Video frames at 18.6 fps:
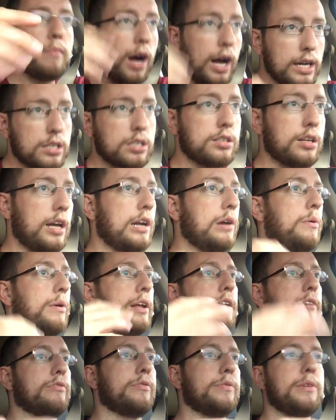my side, I want to
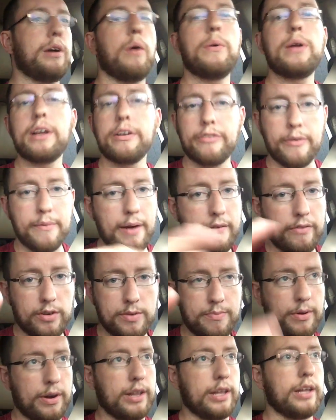hear from you. I want to hear from
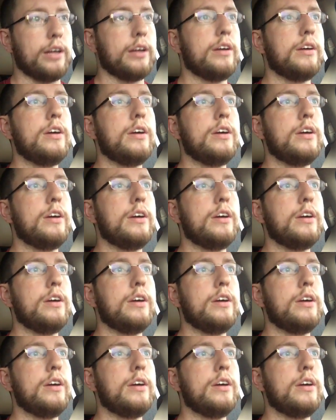everybody.